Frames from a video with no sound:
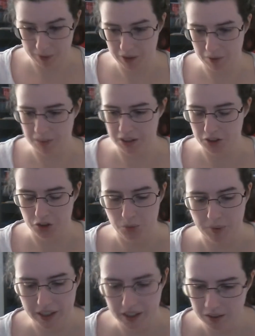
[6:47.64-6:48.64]
it being too
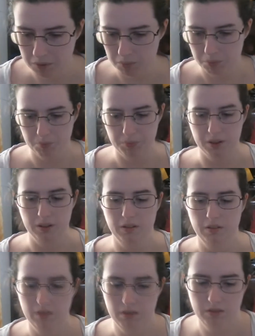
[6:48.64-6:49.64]
big, but
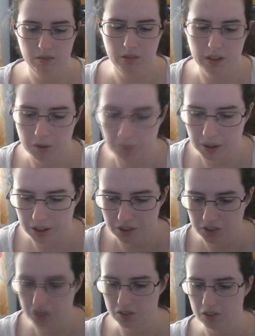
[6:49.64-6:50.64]
in
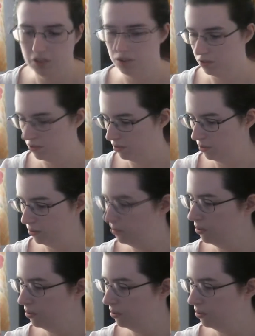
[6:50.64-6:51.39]
comparison to